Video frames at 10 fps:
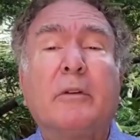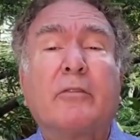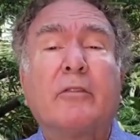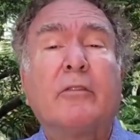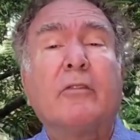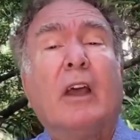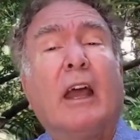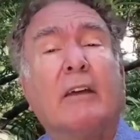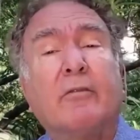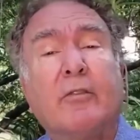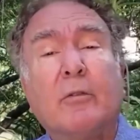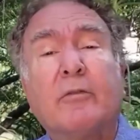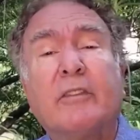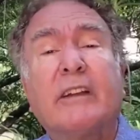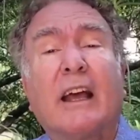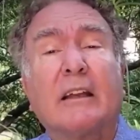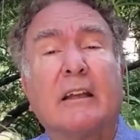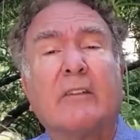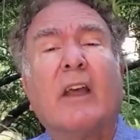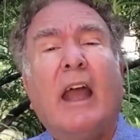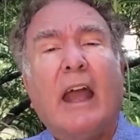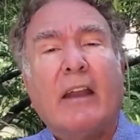admissions and fewer fatalities,